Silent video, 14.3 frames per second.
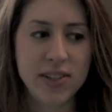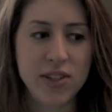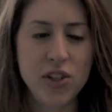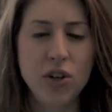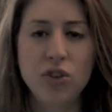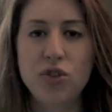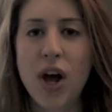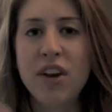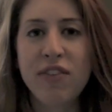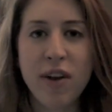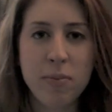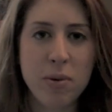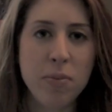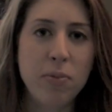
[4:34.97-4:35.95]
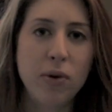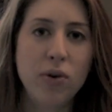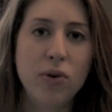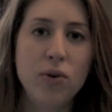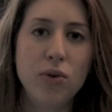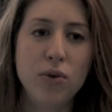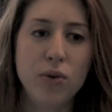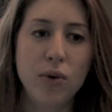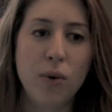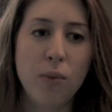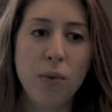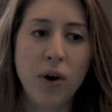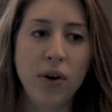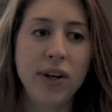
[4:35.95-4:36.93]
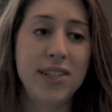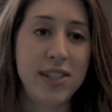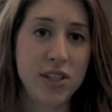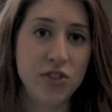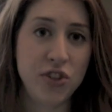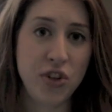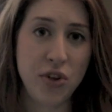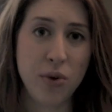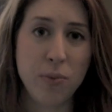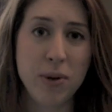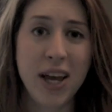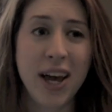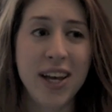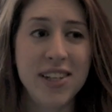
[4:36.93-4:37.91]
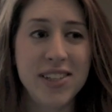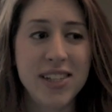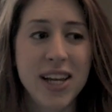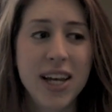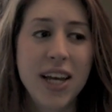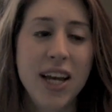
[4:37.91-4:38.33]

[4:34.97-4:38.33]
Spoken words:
you know, try to find people who will listen to you, because